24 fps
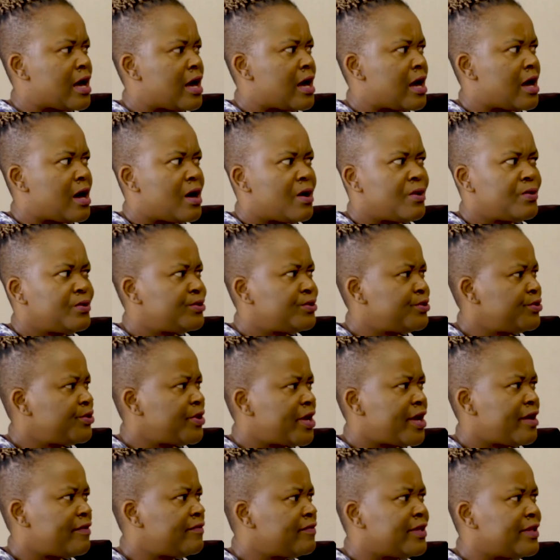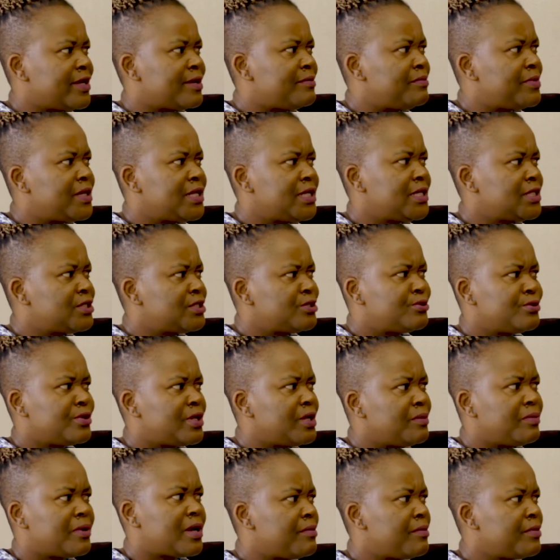how do you have the ability to
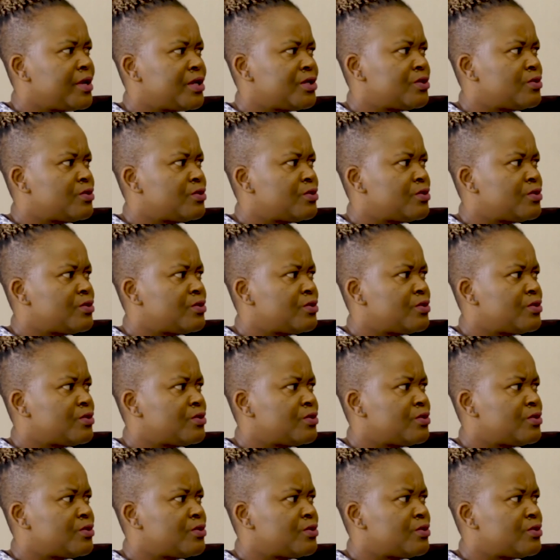keep coming